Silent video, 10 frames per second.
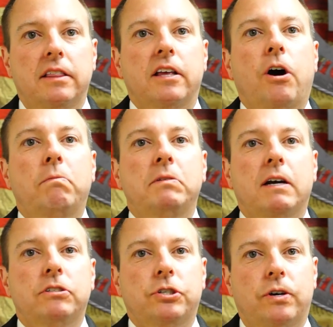the
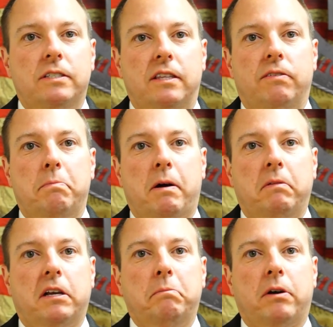hometown choice in the
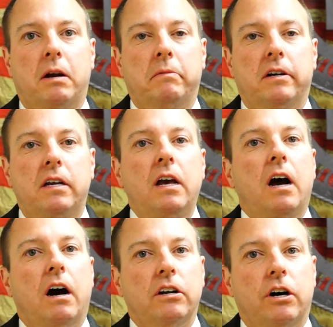Republican primary
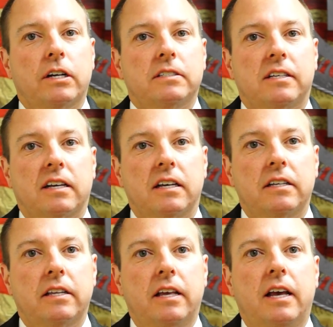on August 2nd.
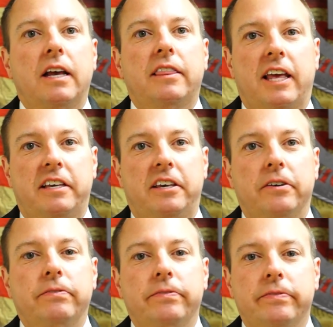Thank
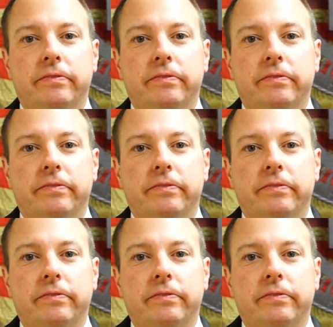you.